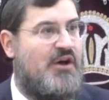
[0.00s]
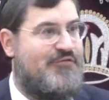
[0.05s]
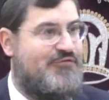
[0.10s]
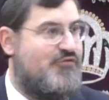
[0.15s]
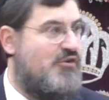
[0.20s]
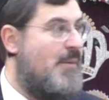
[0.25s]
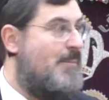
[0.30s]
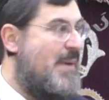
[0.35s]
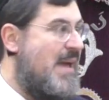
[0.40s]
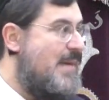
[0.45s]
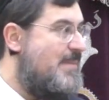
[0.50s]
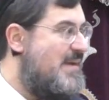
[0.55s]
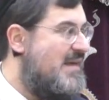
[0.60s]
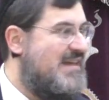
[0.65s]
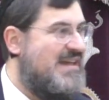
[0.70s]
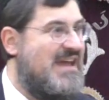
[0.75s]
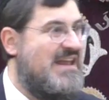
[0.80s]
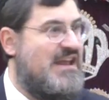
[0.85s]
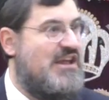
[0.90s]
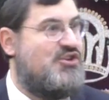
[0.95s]
for a baby
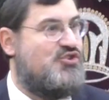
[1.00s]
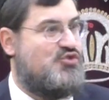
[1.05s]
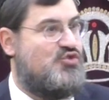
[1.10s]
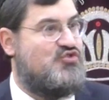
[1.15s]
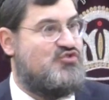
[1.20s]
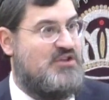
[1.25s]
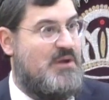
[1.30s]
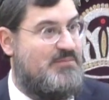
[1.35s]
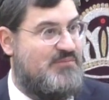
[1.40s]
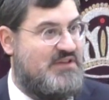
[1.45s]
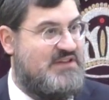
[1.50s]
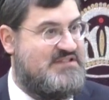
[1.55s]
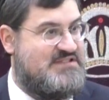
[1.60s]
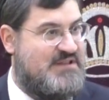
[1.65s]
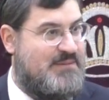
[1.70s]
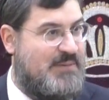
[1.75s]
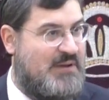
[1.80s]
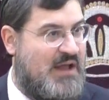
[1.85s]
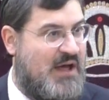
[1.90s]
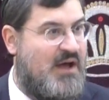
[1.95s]
kiddush or something
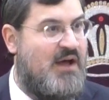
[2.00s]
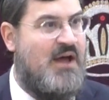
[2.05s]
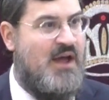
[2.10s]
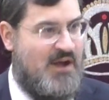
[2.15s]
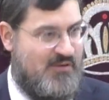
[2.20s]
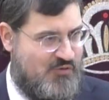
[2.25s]
similar.